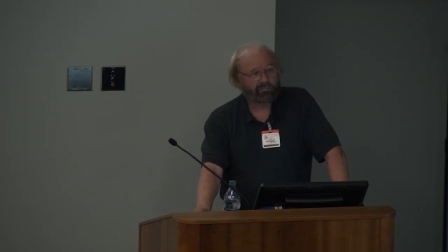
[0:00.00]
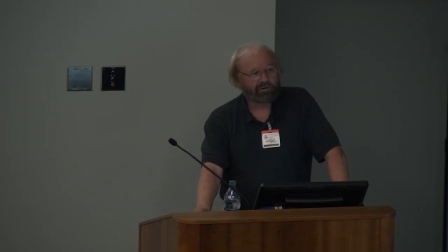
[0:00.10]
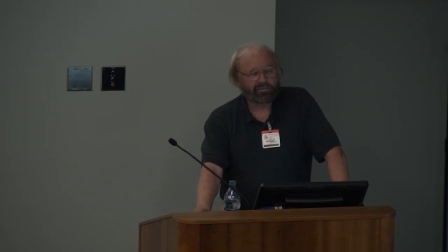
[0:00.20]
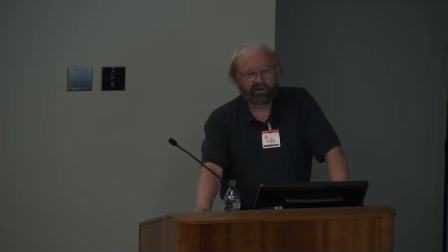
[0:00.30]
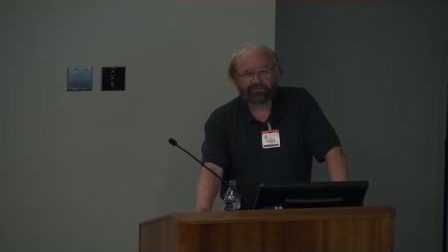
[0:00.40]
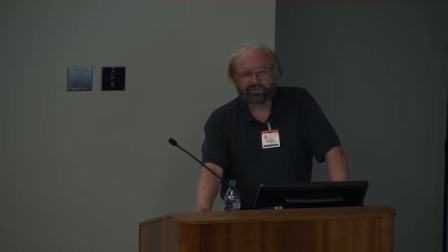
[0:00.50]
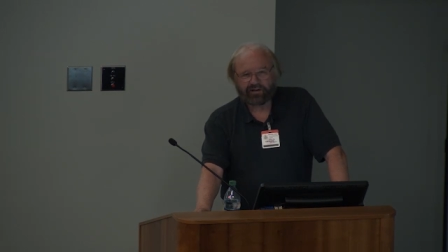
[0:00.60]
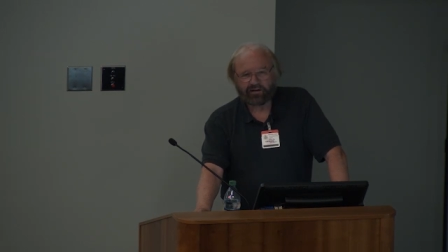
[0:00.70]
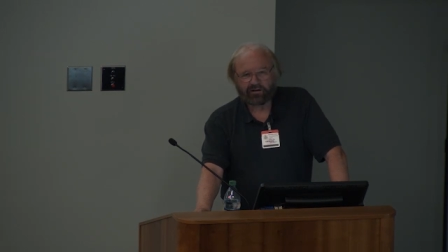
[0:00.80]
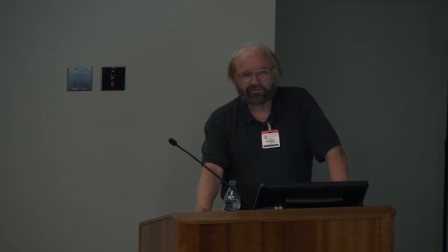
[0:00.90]
Prepare for
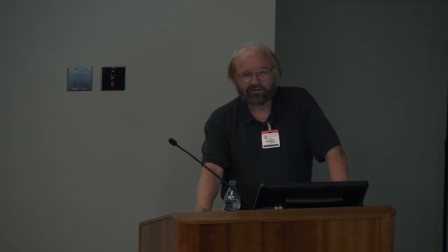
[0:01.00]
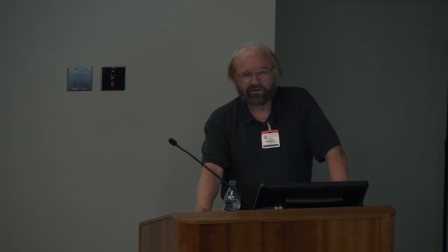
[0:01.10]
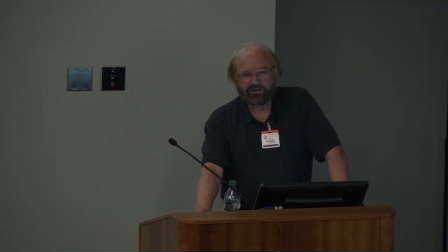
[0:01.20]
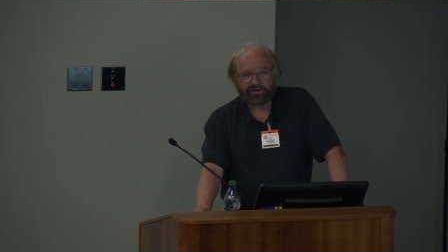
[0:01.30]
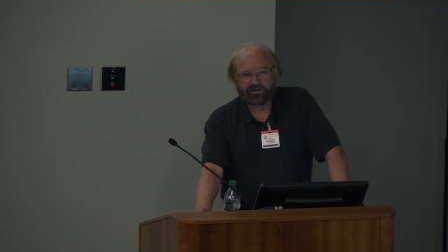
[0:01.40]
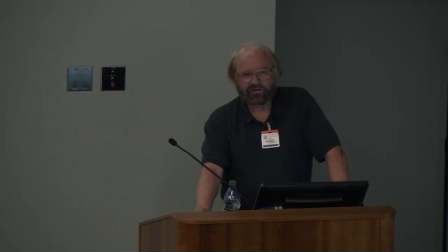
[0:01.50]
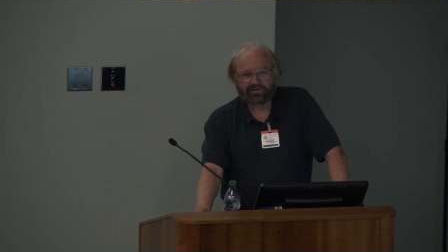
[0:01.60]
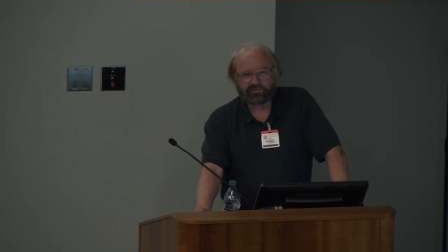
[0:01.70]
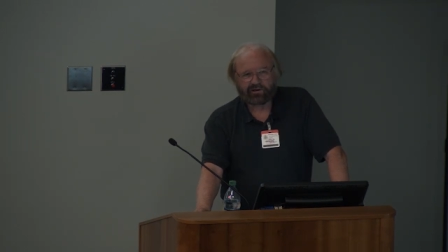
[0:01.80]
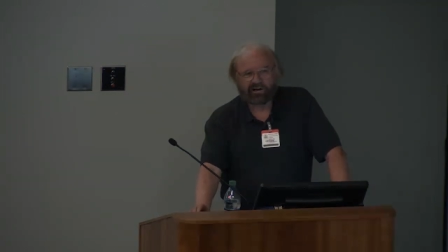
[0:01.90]
takeoff. Get the idea?
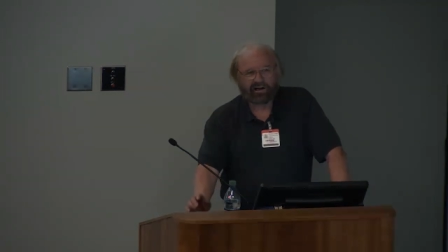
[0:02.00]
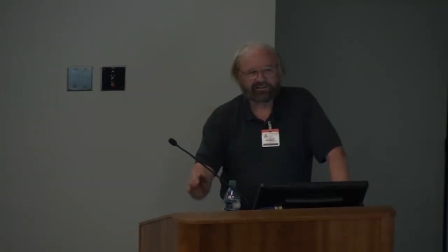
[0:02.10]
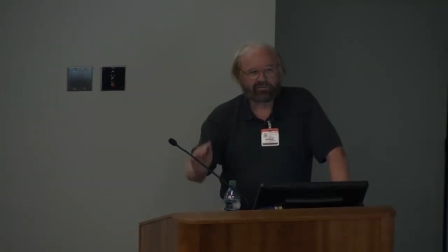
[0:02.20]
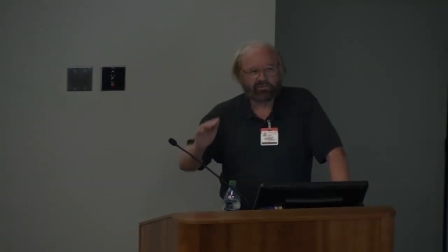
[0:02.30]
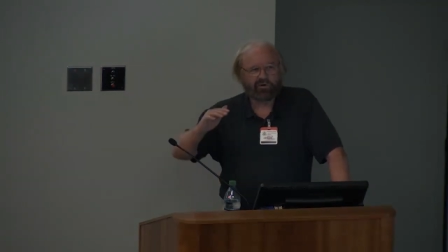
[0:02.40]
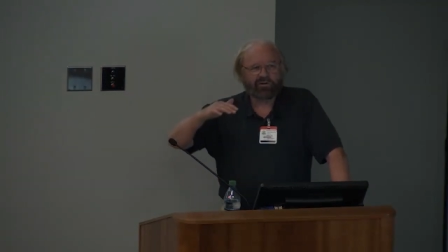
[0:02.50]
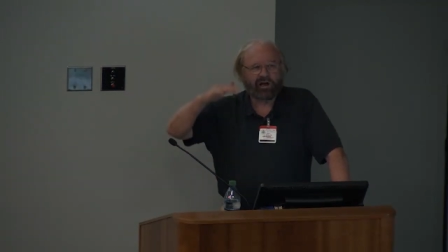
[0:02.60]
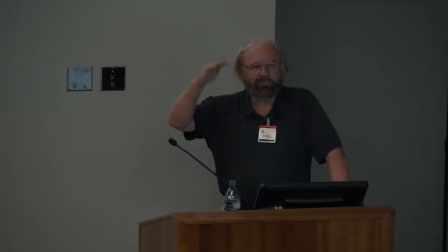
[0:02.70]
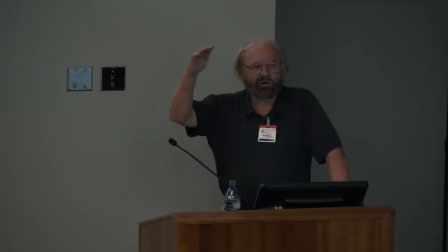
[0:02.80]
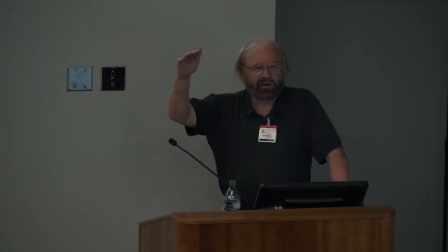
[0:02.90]
So we classic, we're moving
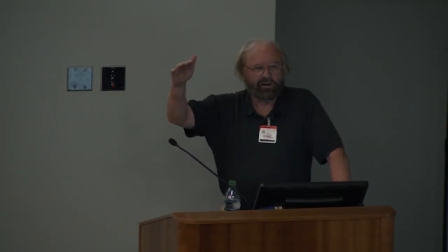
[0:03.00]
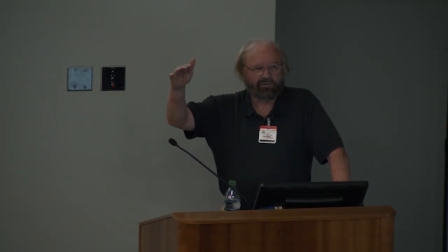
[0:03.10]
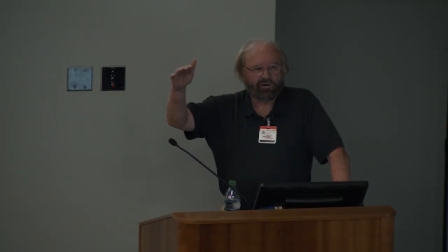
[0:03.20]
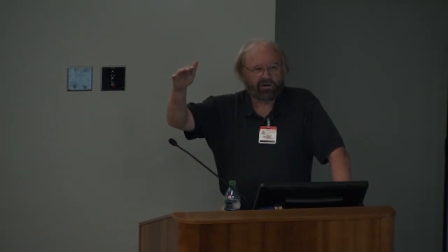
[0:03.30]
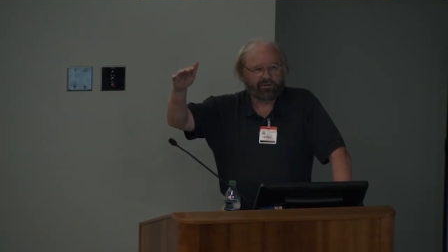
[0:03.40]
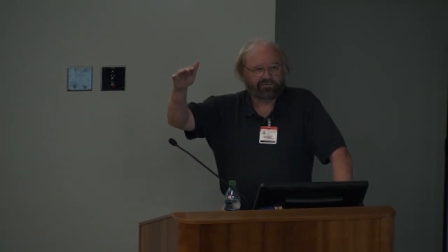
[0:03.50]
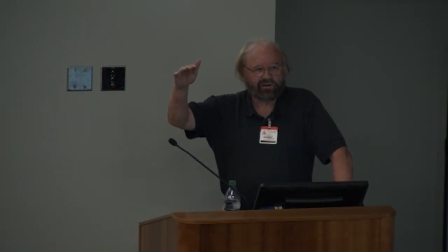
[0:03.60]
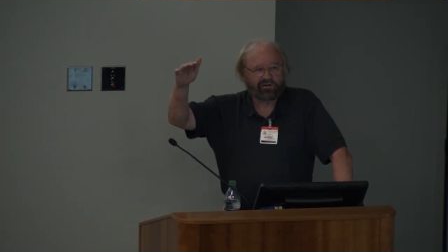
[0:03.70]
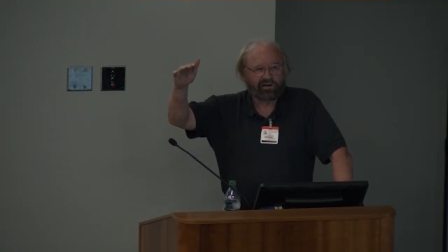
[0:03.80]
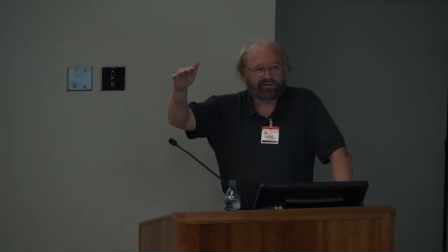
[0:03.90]
up a level of
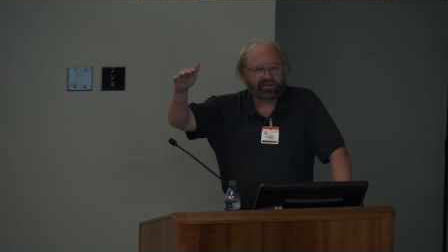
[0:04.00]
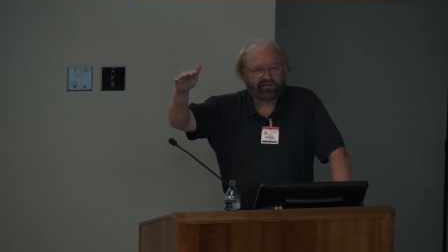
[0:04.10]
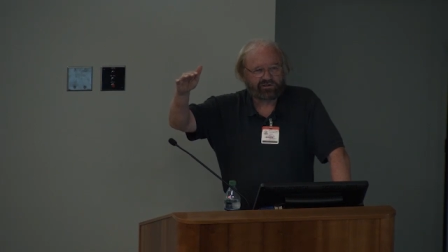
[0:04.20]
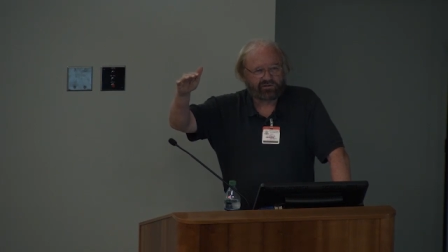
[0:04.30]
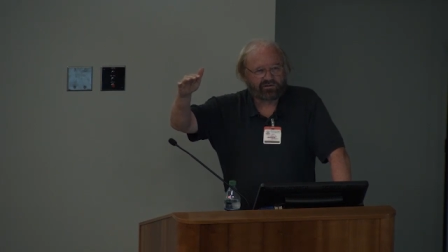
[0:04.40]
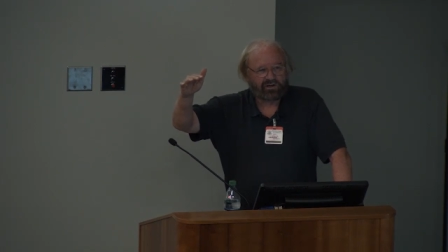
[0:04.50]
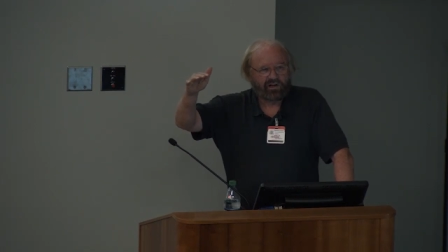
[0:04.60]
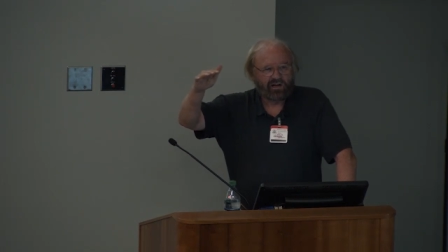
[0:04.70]
generalization,